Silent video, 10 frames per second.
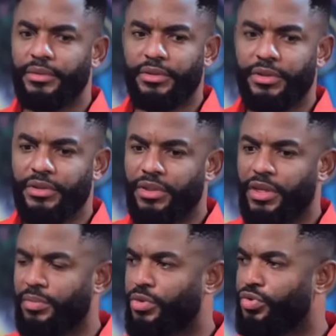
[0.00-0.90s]
She
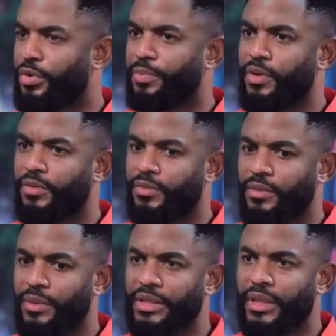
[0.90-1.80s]
came to drop me off.
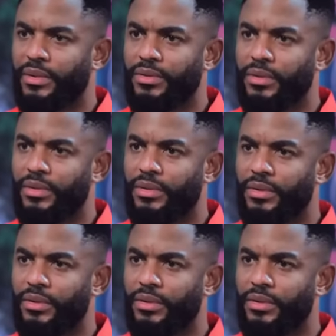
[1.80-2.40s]
We went out.